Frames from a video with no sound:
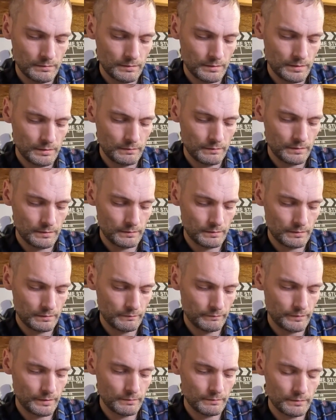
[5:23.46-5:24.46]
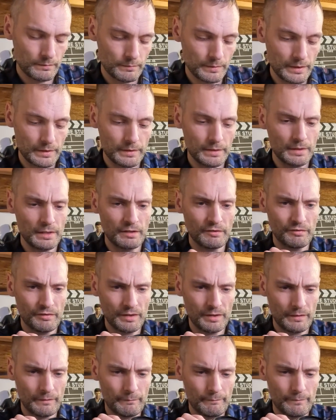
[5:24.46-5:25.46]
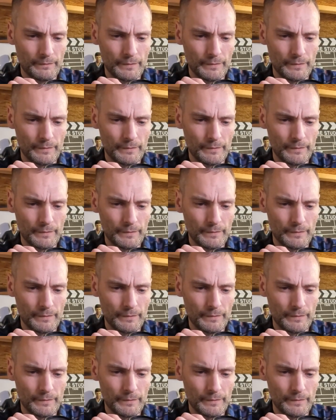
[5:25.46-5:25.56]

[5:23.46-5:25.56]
Alright, so it folds away to nothing,